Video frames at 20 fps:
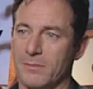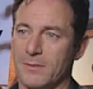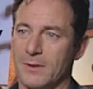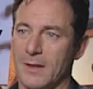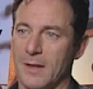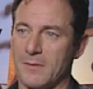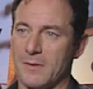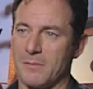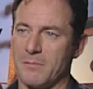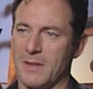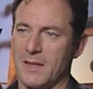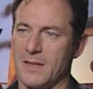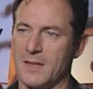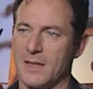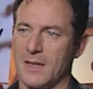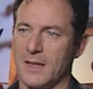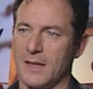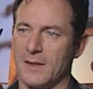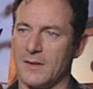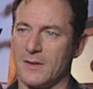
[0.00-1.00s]
cups of mint
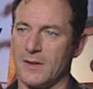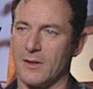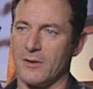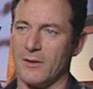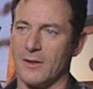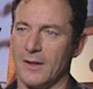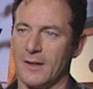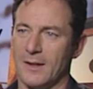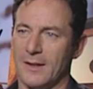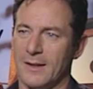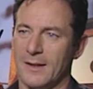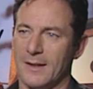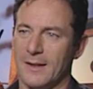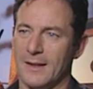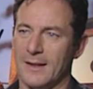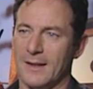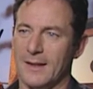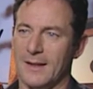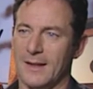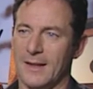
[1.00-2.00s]
tea. So
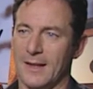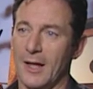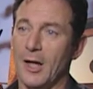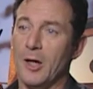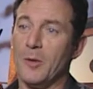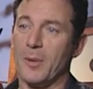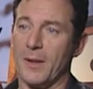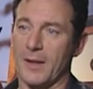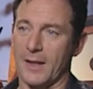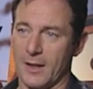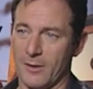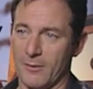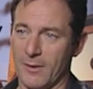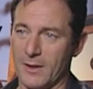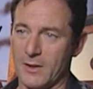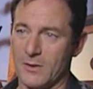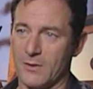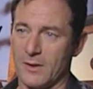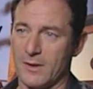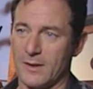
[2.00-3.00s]
uh, I hope I get
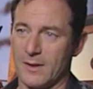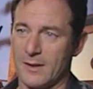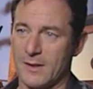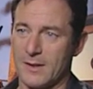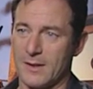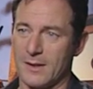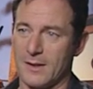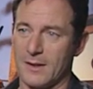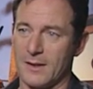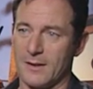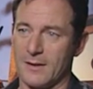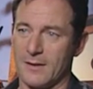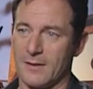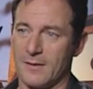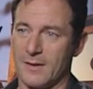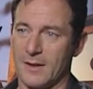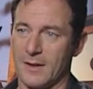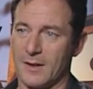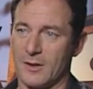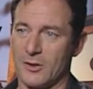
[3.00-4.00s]
around to it. I certainly
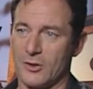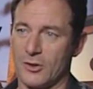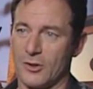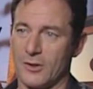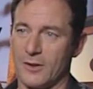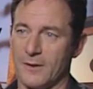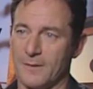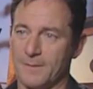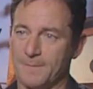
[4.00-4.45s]
think I should.